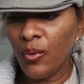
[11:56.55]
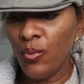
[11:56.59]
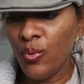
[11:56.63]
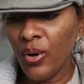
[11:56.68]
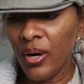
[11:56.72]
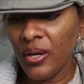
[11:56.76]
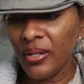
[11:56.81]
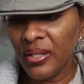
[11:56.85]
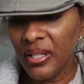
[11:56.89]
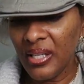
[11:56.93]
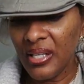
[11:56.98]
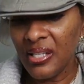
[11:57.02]
can
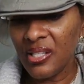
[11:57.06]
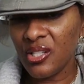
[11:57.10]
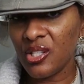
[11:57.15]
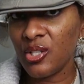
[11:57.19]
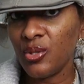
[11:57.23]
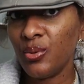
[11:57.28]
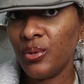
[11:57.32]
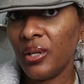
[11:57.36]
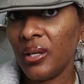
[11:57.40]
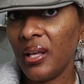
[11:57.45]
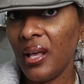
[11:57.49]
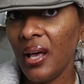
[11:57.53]
wear these
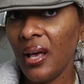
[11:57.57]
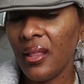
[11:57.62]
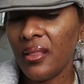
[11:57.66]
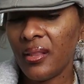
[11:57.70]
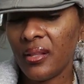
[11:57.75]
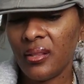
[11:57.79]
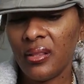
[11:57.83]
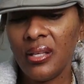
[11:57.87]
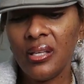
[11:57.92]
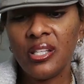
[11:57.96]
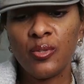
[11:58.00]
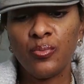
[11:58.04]
two
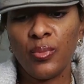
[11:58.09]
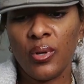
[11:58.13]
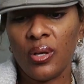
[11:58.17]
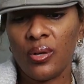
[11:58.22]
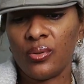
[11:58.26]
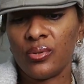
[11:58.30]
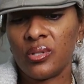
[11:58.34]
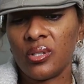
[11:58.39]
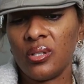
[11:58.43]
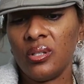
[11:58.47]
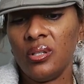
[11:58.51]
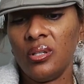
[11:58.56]
together. This
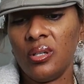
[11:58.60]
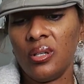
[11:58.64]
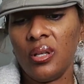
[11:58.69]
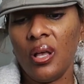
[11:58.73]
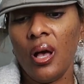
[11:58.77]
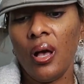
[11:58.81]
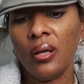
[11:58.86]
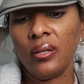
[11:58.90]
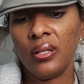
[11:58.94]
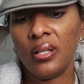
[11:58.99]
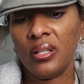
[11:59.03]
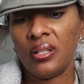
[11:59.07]
smells good.
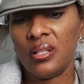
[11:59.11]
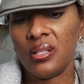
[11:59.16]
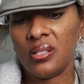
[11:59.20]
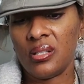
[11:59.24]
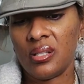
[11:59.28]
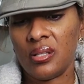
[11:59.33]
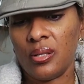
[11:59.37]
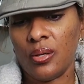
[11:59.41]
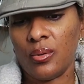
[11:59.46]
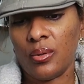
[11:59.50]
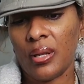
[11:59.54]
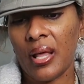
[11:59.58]
Y'all need this
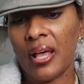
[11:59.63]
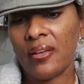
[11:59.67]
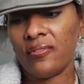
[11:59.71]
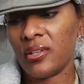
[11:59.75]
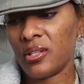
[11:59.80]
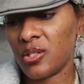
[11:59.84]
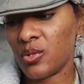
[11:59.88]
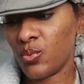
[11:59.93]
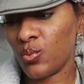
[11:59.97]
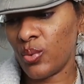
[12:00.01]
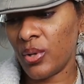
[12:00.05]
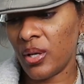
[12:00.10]
in your life
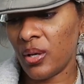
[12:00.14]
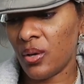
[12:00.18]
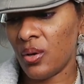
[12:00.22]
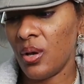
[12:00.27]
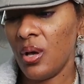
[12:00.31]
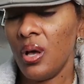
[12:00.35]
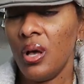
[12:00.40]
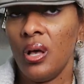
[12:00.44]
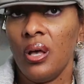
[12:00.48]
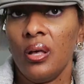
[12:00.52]
as well.